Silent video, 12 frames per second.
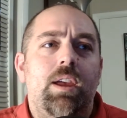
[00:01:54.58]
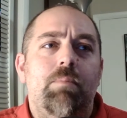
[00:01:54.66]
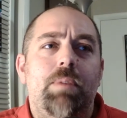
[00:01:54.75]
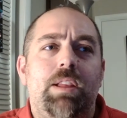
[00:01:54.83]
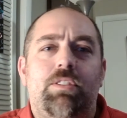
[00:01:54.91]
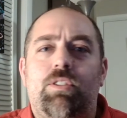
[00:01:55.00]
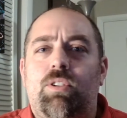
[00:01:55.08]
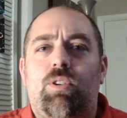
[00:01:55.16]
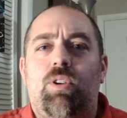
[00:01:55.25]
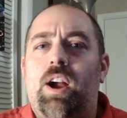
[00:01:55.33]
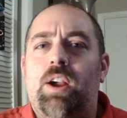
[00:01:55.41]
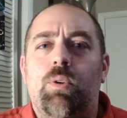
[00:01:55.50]
meets called
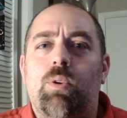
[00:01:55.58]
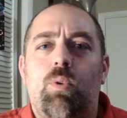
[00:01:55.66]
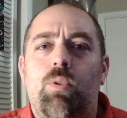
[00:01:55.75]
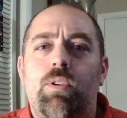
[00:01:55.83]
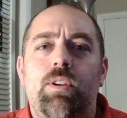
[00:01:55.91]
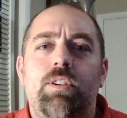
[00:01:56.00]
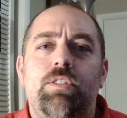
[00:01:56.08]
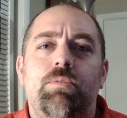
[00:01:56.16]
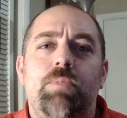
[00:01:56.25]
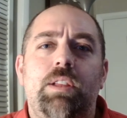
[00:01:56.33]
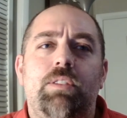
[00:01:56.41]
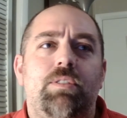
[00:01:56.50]
Clockwork Orange
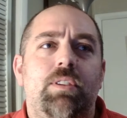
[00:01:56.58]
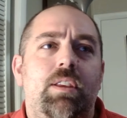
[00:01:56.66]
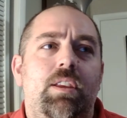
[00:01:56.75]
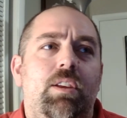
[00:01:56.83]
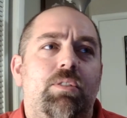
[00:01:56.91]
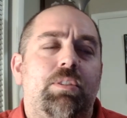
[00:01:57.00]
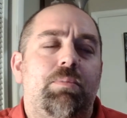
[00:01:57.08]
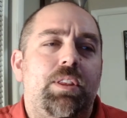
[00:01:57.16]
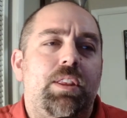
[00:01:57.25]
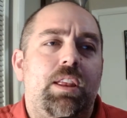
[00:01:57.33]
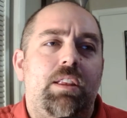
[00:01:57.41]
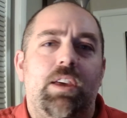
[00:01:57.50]
meets, you know, something
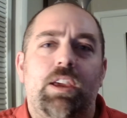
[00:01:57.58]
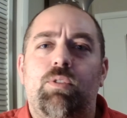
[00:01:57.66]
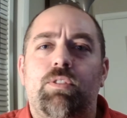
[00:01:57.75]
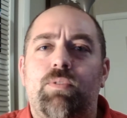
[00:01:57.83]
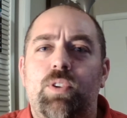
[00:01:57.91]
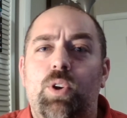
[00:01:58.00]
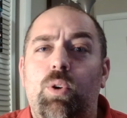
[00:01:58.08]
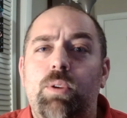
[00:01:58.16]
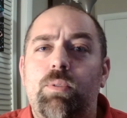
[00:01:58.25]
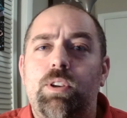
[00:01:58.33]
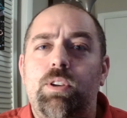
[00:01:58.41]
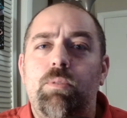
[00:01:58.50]
that like Christopher Nolan
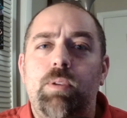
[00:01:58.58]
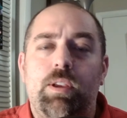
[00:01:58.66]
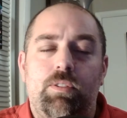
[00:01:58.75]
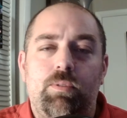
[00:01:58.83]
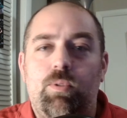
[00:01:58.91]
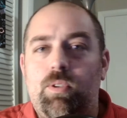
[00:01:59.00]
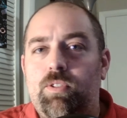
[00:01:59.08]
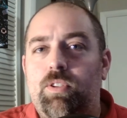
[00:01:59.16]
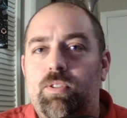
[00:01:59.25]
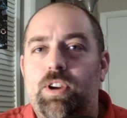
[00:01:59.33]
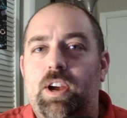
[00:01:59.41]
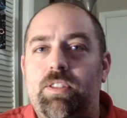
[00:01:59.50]
would do, because of course, you know,
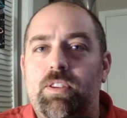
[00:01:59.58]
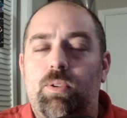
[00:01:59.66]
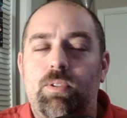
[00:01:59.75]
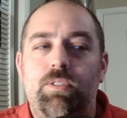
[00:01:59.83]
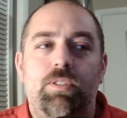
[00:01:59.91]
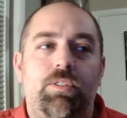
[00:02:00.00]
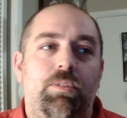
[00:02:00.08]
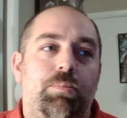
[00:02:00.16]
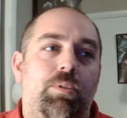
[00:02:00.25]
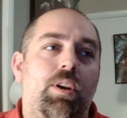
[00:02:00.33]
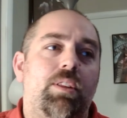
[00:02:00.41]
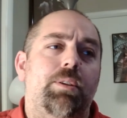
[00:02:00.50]
Jonathan Nolan's is his
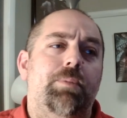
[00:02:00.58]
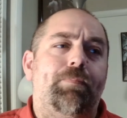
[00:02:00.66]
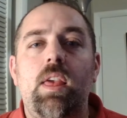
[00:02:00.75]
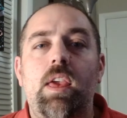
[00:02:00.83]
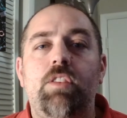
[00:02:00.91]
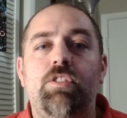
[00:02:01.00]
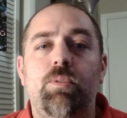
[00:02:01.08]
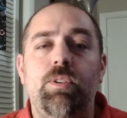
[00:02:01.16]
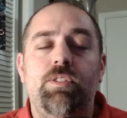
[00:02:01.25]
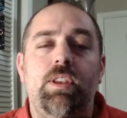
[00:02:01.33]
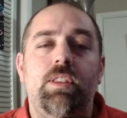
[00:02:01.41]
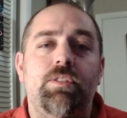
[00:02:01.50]
brother. And so we see the